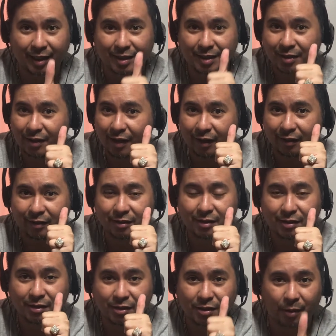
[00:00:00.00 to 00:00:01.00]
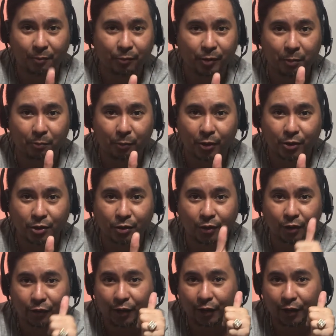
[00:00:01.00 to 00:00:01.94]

It's not something personal.